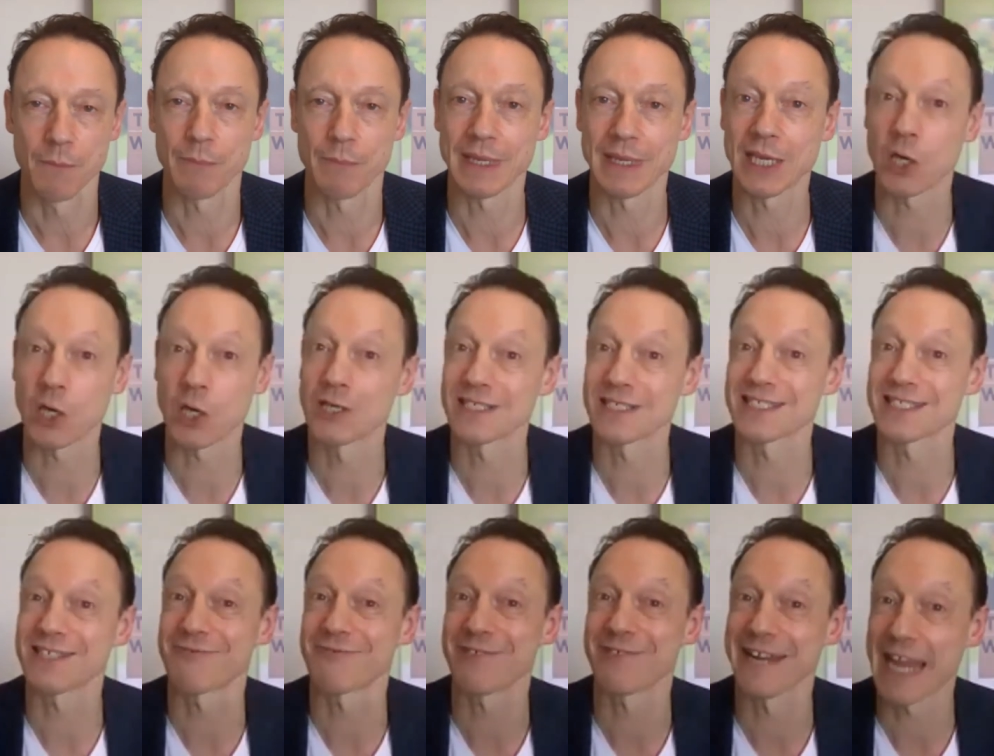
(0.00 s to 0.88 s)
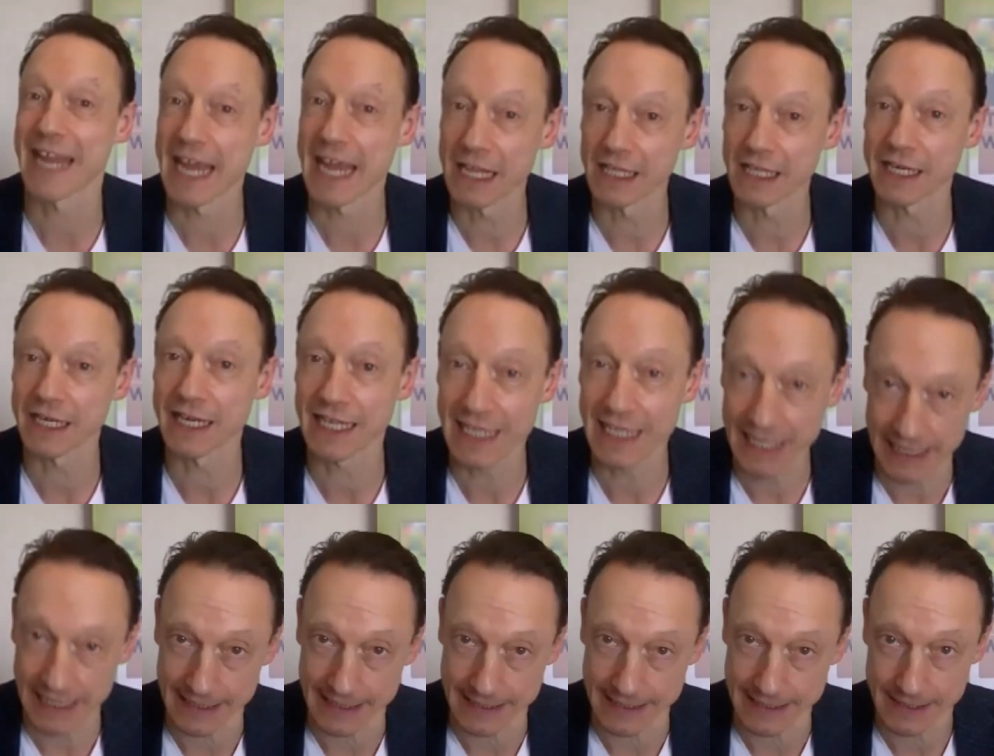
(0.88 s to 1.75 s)
Because the
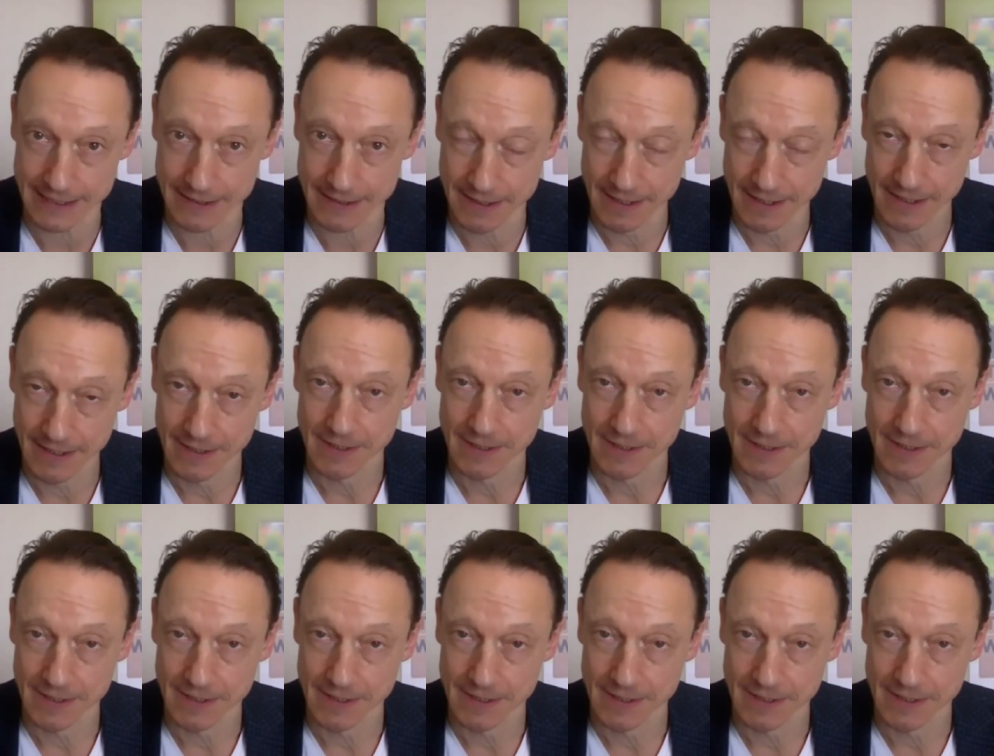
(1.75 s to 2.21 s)
reality is,